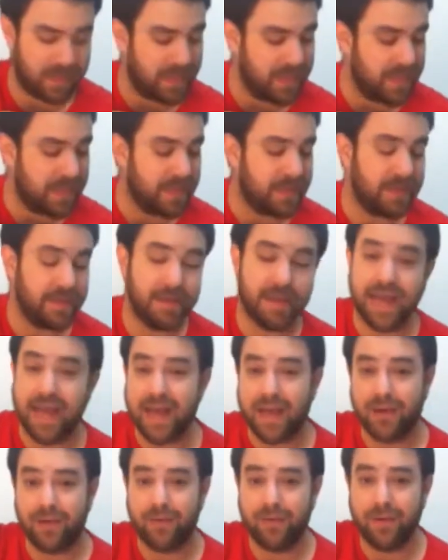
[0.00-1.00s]

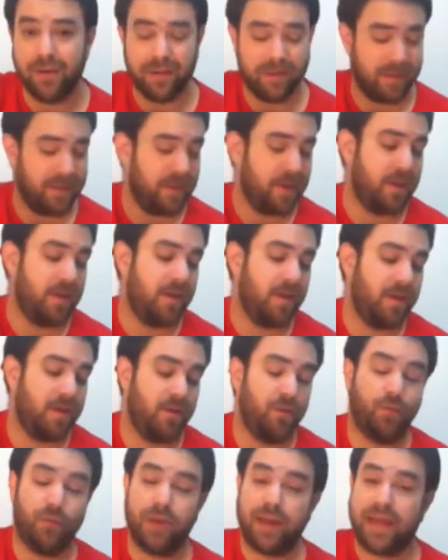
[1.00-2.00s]
Now
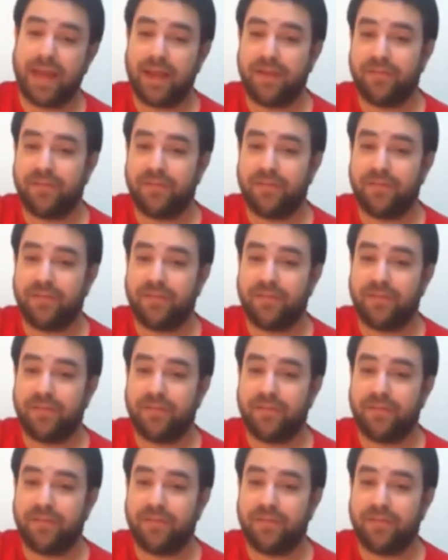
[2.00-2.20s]
we